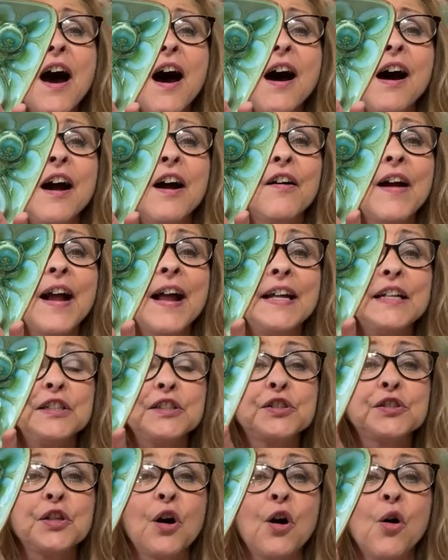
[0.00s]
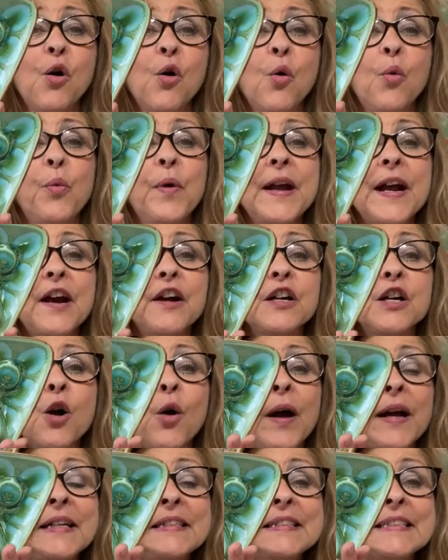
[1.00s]
All right, so we are
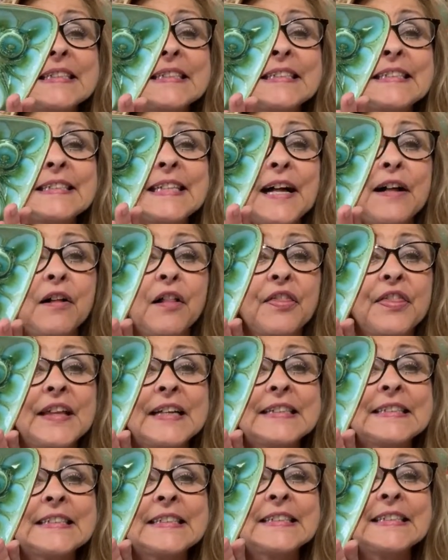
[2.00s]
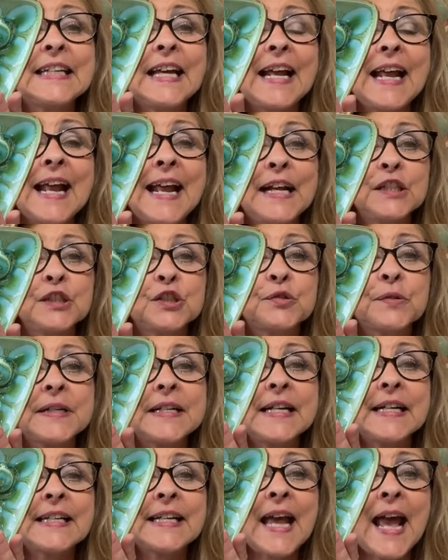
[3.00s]
going to sell this to
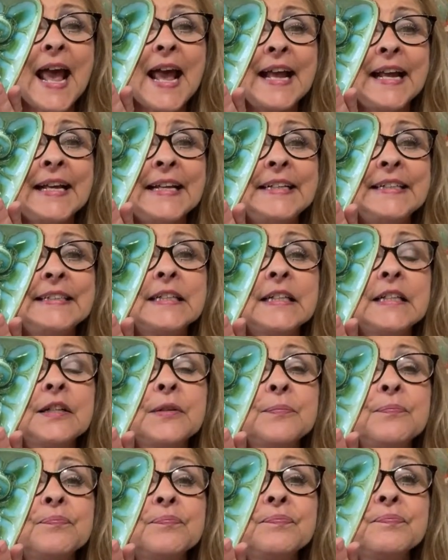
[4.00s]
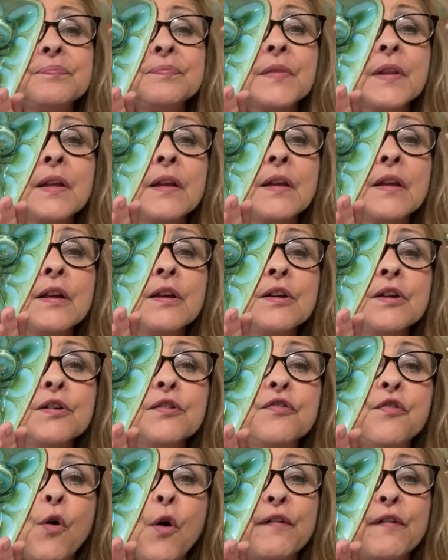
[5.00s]
Andrea Kane
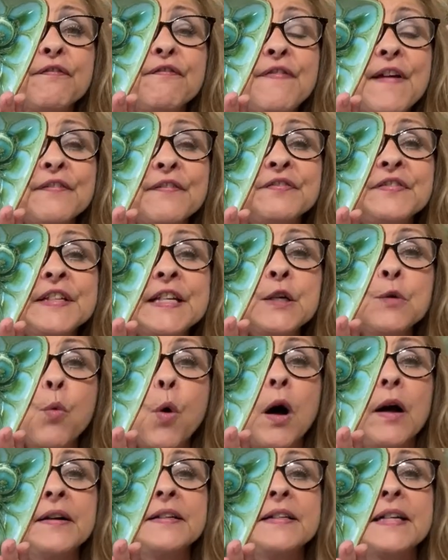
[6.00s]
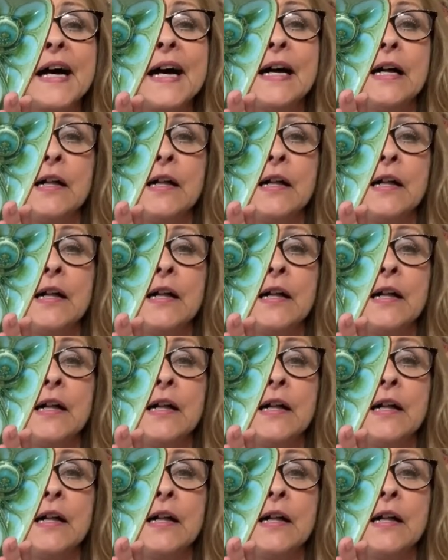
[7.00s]
for $51.